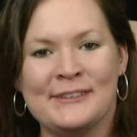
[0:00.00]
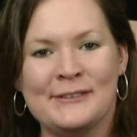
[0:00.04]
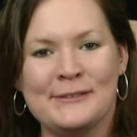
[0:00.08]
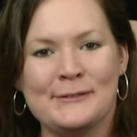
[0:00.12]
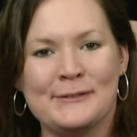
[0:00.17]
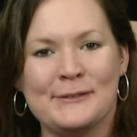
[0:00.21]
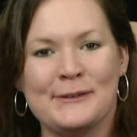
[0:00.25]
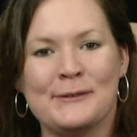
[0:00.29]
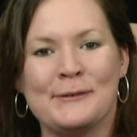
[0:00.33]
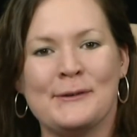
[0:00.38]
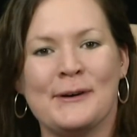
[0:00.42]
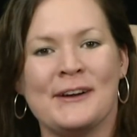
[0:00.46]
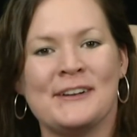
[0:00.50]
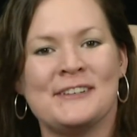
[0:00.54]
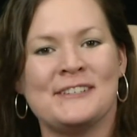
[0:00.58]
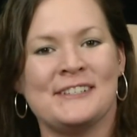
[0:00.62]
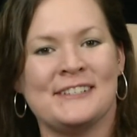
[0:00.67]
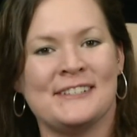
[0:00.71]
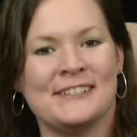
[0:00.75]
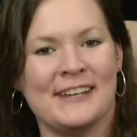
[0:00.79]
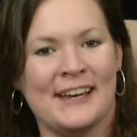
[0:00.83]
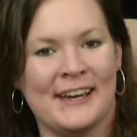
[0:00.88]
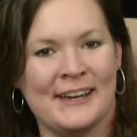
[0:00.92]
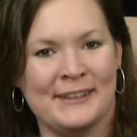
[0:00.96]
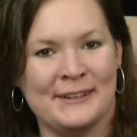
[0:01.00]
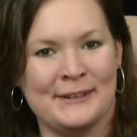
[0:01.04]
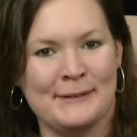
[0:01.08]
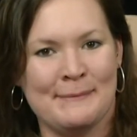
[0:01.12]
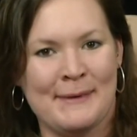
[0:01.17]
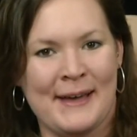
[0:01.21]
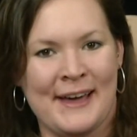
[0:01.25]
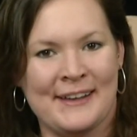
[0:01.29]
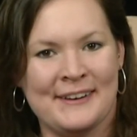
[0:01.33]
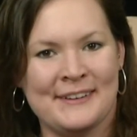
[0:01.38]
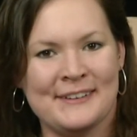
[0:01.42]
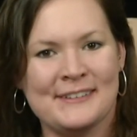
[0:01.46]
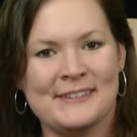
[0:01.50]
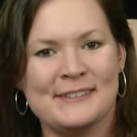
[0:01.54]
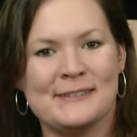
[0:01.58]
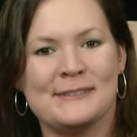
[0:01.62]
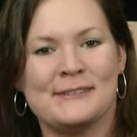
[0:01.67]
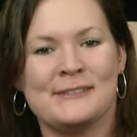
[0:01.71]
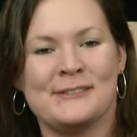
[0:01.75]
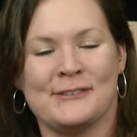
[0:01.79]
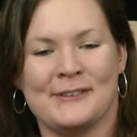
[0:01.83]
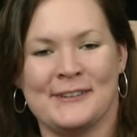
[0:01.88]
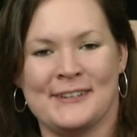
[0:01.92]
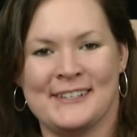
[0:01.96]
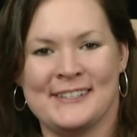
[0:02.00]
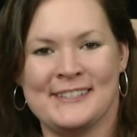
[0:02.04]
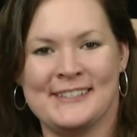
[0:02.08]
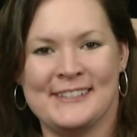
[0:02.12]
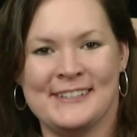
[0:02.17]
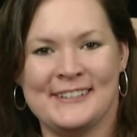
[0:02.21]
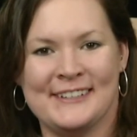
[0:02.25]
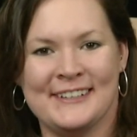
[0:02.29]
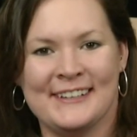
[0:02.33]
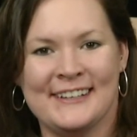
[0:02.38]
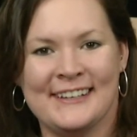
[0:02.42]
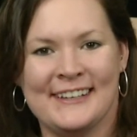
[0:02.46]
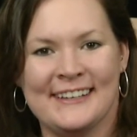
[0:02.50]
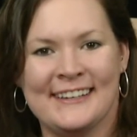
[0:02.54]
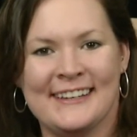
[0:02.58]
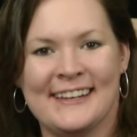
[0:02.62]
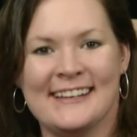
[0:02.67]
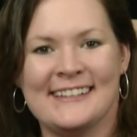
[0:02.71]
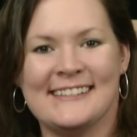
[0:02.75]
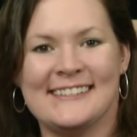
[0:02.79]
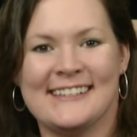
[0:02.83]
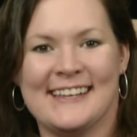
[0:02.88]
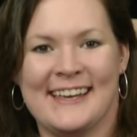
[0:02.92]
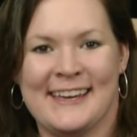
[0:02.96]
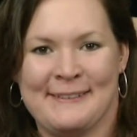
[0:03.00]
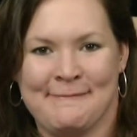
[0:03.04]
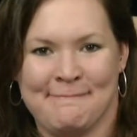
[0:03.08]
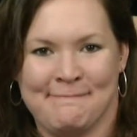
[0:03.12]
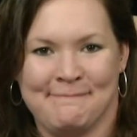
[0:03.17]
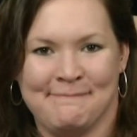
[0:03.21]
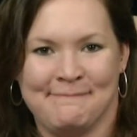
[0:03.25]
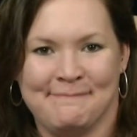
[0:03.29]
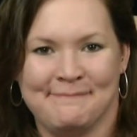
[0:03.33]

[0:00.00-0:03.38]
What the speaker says: you for watching Tyler Matters. Join us here again next time.